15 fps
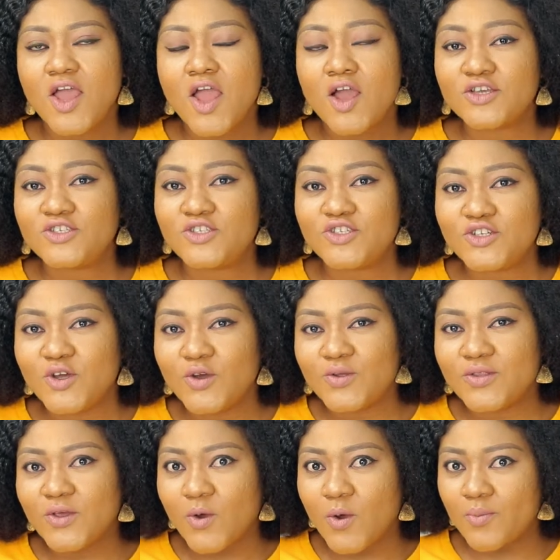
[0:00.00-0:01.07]
Because, you know,
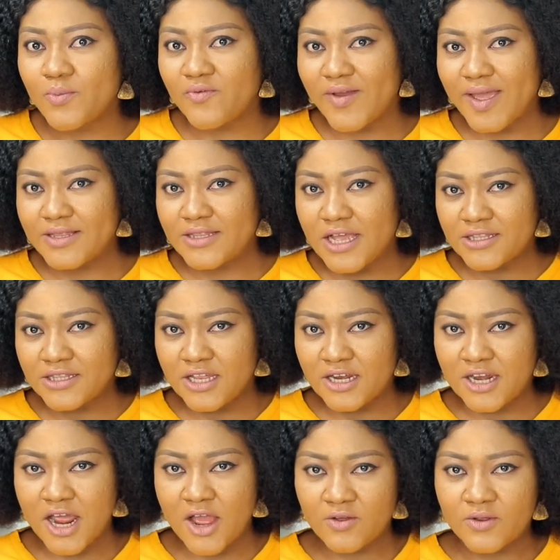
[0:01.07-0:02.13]
the whole provider
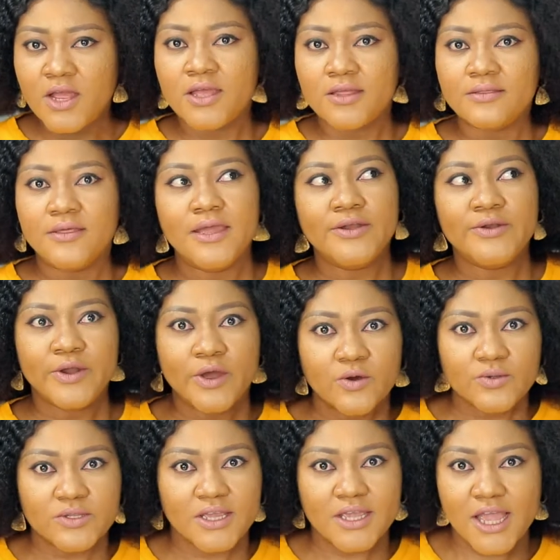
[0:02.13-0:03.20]
thing now, they
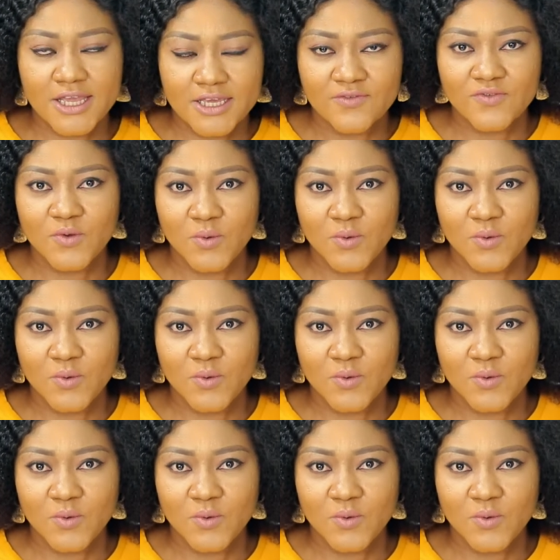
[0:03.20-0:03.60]
know they can't give the